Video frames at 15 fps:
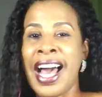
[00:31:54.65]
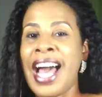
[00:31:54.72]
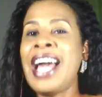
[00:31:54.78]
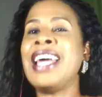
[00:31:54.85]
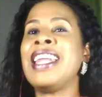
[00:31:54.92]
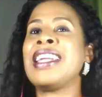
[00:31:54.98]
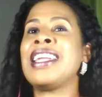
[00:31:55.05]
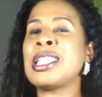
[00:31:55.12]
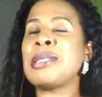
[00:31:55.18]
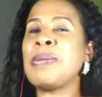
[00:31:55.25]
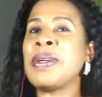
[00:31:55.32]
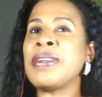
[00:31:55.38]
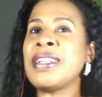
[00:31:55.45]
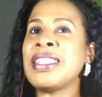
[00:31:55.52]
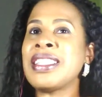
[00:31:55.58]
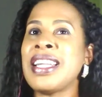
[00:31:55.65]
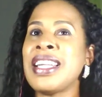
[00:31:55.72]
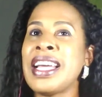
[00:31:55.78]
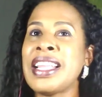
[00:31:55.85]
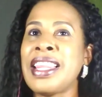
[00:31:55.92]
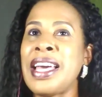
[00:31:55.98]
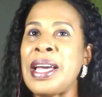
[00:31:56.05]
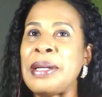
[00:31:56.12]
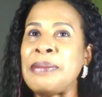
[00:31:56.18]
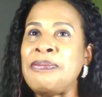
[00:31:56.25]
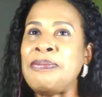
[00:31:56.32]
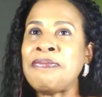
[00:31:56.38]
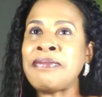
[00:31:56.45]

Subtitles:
I had an experience like that.